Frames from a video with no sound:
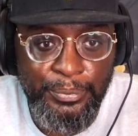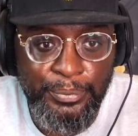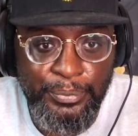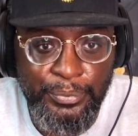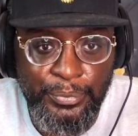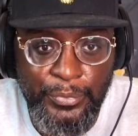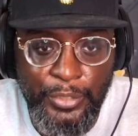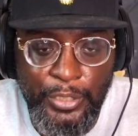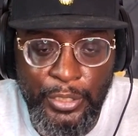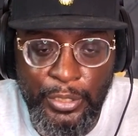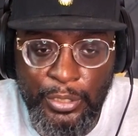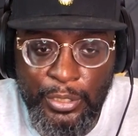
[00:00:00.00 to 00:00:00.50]

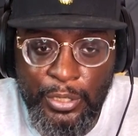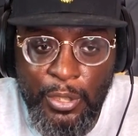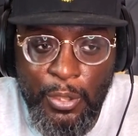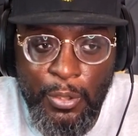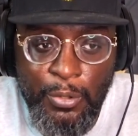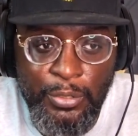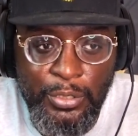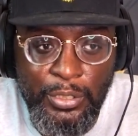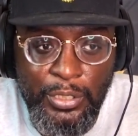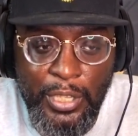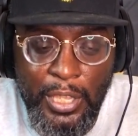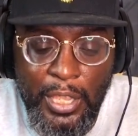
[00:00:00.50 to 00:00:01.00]
your
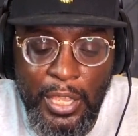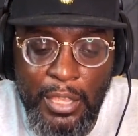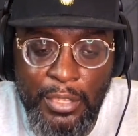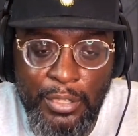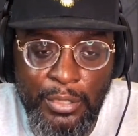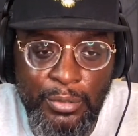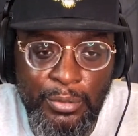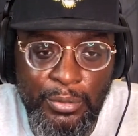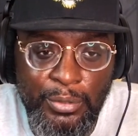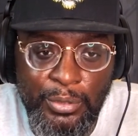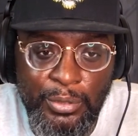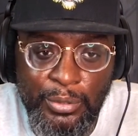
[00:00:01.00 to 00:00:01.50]
coach now,
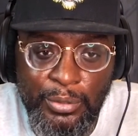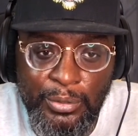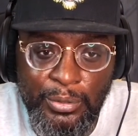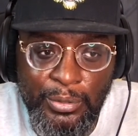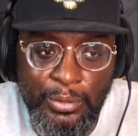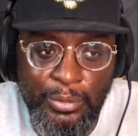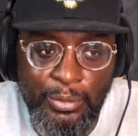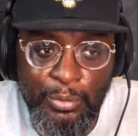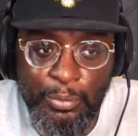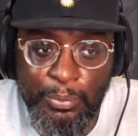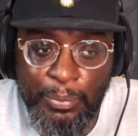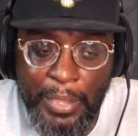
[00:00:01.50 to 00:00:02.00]

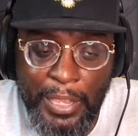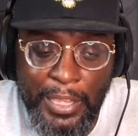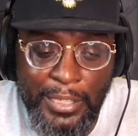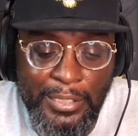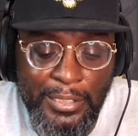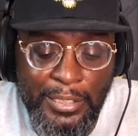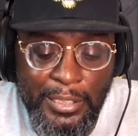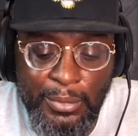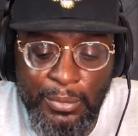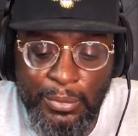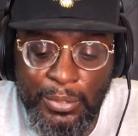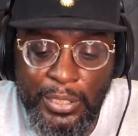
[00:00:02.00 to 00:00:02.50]
you
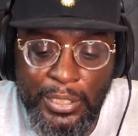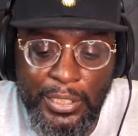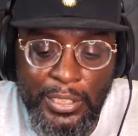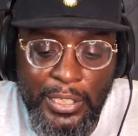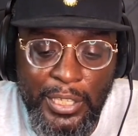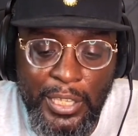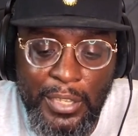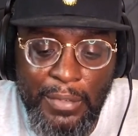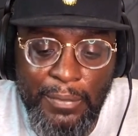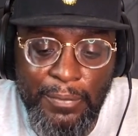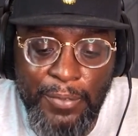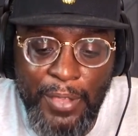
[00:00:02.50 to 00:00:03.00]
basically really
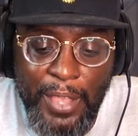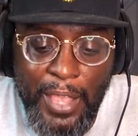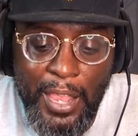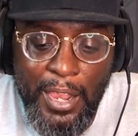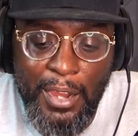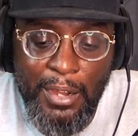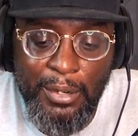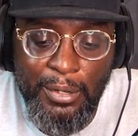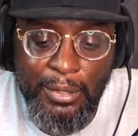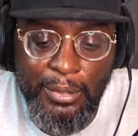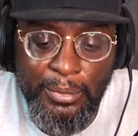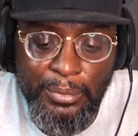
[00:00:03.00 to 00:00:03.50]
can't
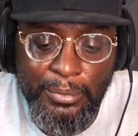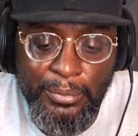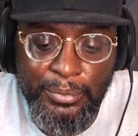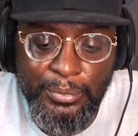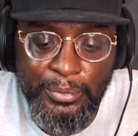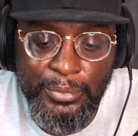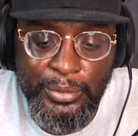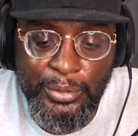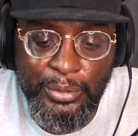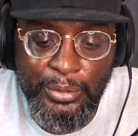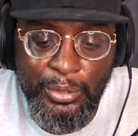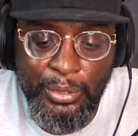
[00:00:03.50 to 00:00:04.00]
fire him.
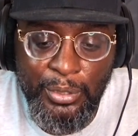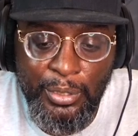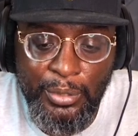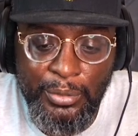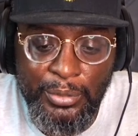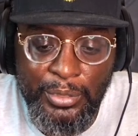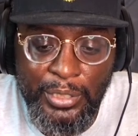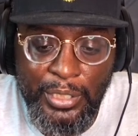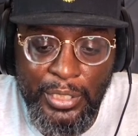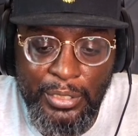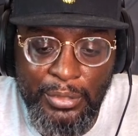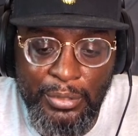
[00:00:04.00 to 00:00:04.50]
You know what I'm
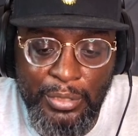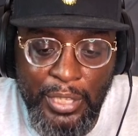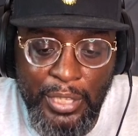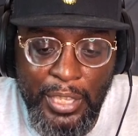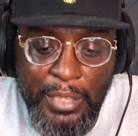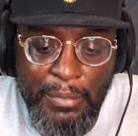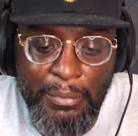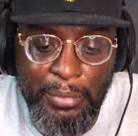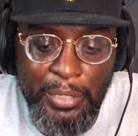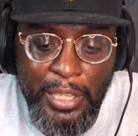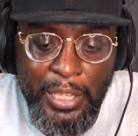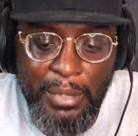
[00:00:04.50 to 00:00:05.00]
saying? You can't
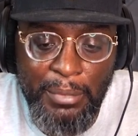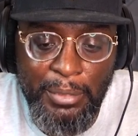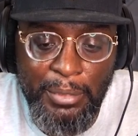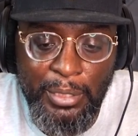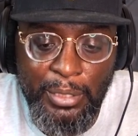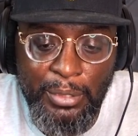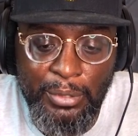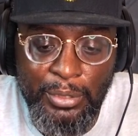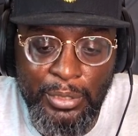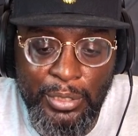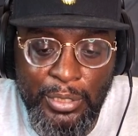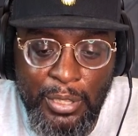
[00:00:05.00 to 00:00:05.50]
blame it
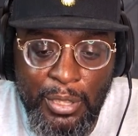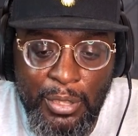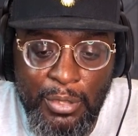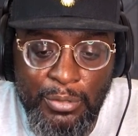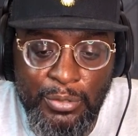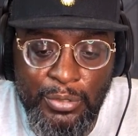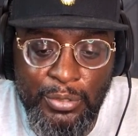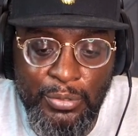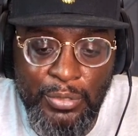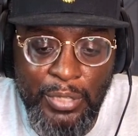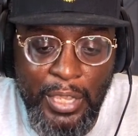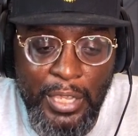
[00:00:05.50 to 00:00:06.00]
on the coach.
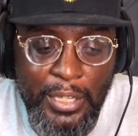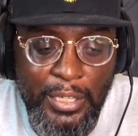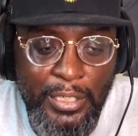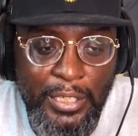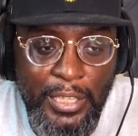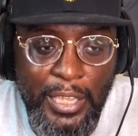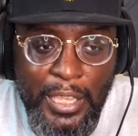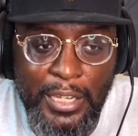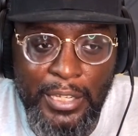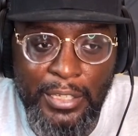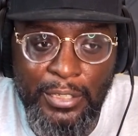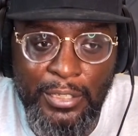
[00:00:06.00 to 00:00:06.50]
You kind of
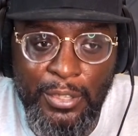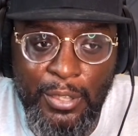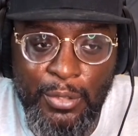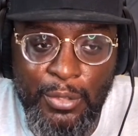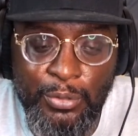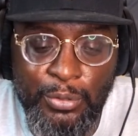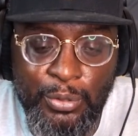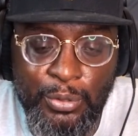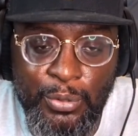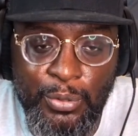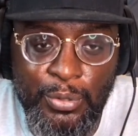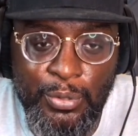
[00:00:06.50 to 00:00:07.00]
got to go
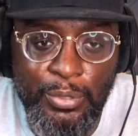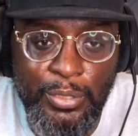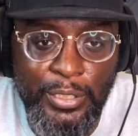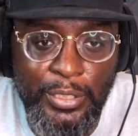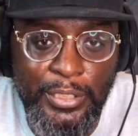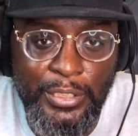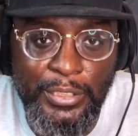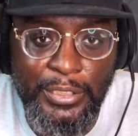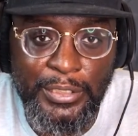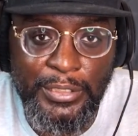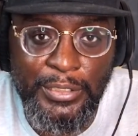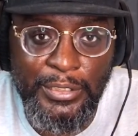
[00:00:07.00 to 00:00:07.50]
through it.
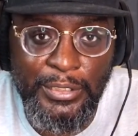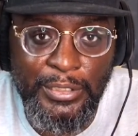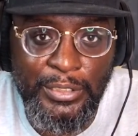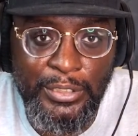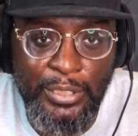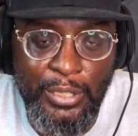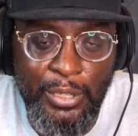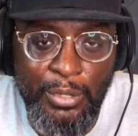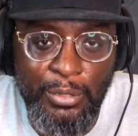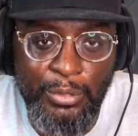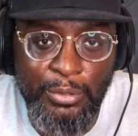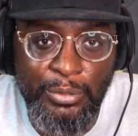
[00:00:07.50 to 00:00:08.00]

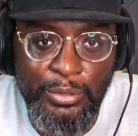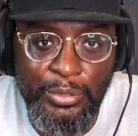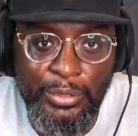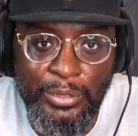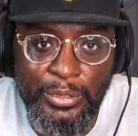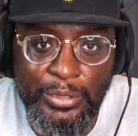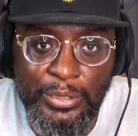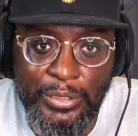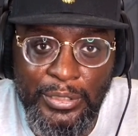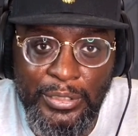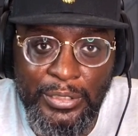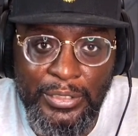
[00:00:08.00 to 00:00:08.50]
So
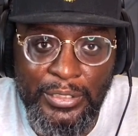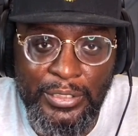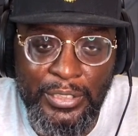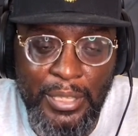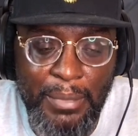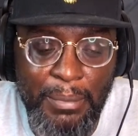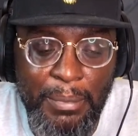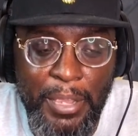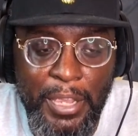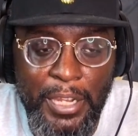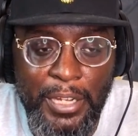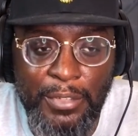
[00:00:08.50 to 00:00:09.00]

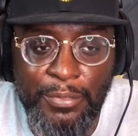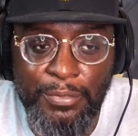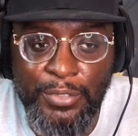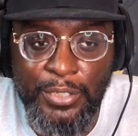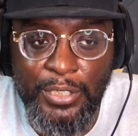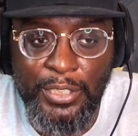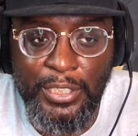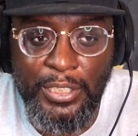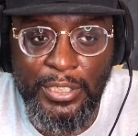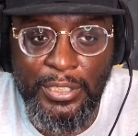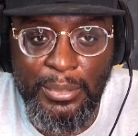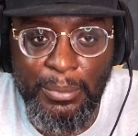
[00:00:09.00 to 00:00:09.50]
somebody's finna
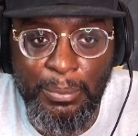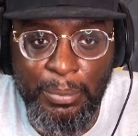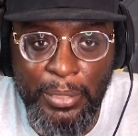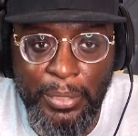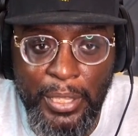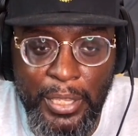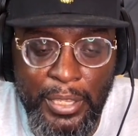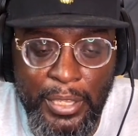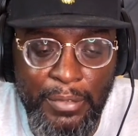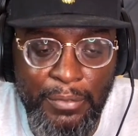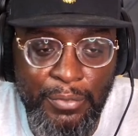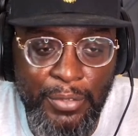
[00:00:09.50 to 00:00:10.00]
get the
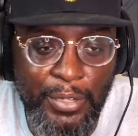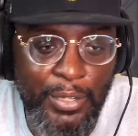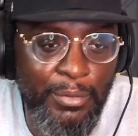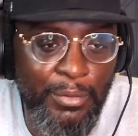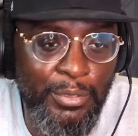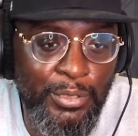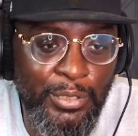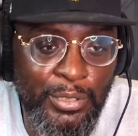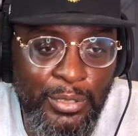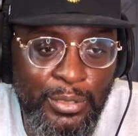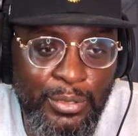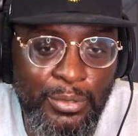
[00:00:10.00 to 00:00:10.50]
blame very
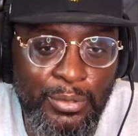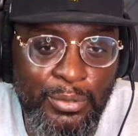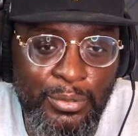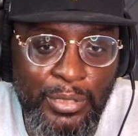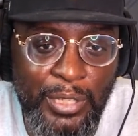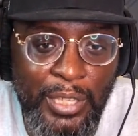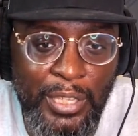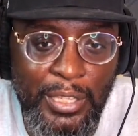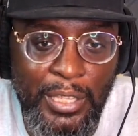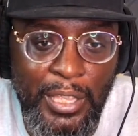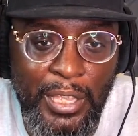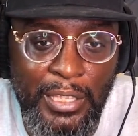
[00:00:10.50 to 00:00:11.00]

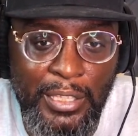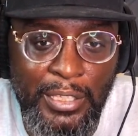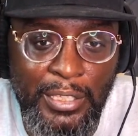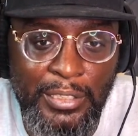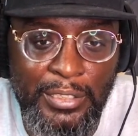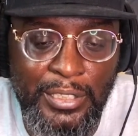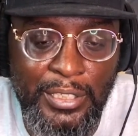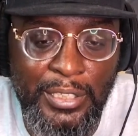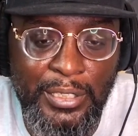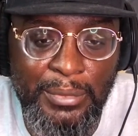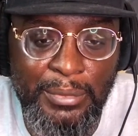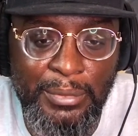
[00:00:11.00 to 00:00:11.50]
soon. It
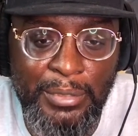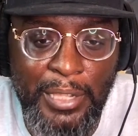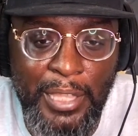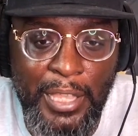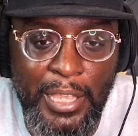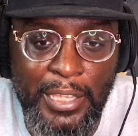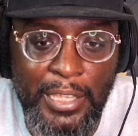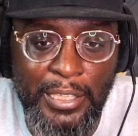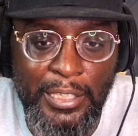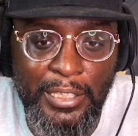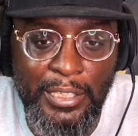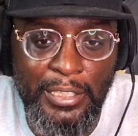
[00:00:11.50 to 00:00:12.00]
seems
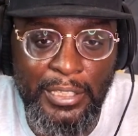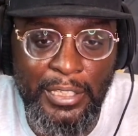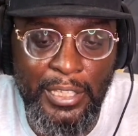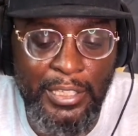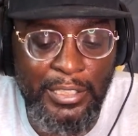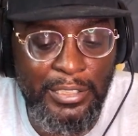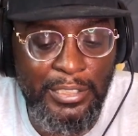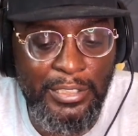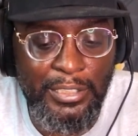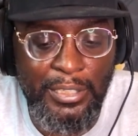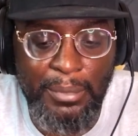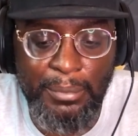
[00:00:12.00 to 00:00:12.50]
like,
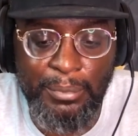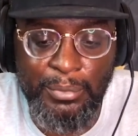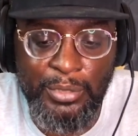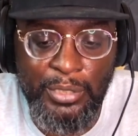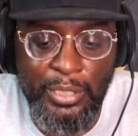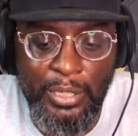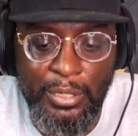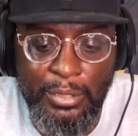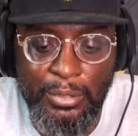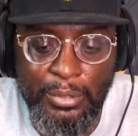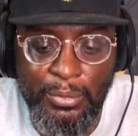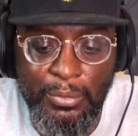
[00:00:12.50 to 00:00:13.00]
unless something
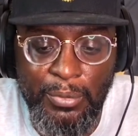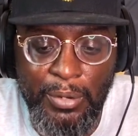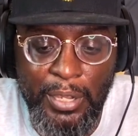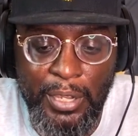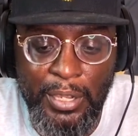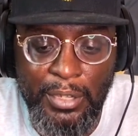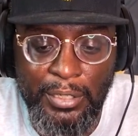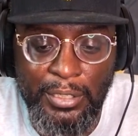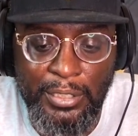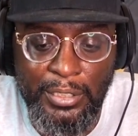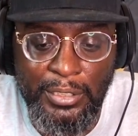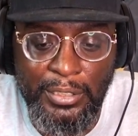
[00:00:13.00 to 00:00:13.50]
turn
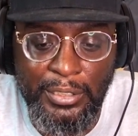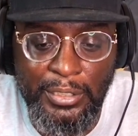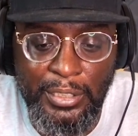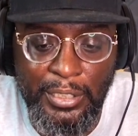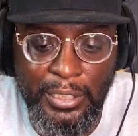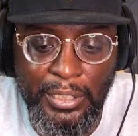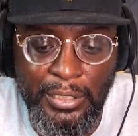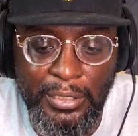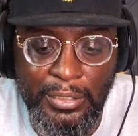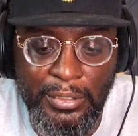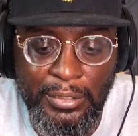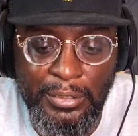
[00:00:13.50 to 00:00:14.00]
around
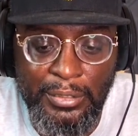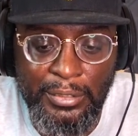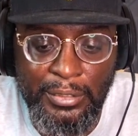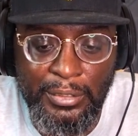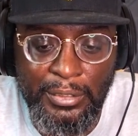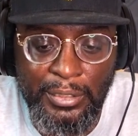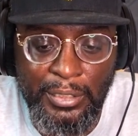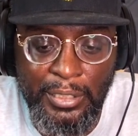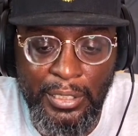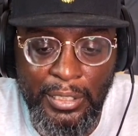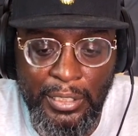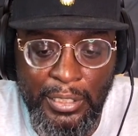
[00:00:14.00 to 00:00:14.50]
and
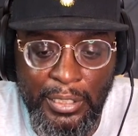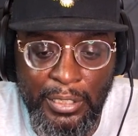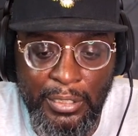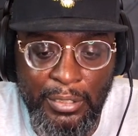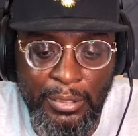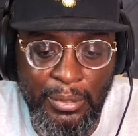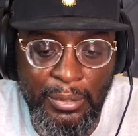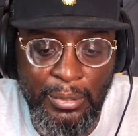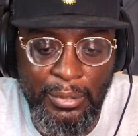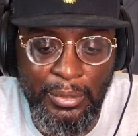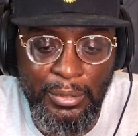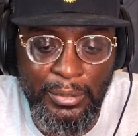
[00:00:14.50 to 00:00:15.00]
get
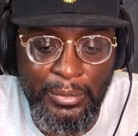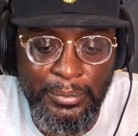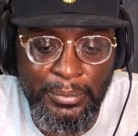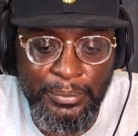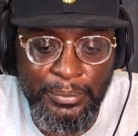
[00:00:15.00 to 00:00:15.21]
going.